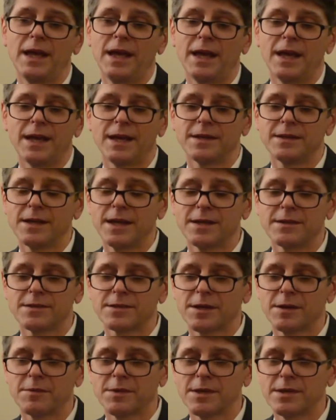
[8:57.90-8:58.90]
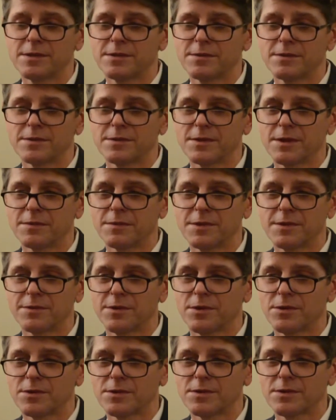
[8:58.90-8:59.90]
And some of these
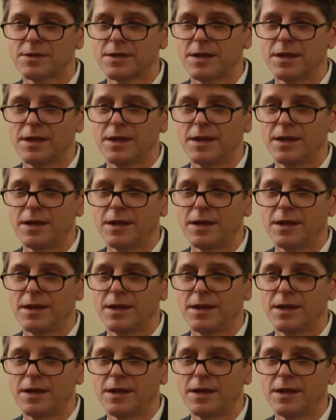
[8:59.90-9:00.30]
folks,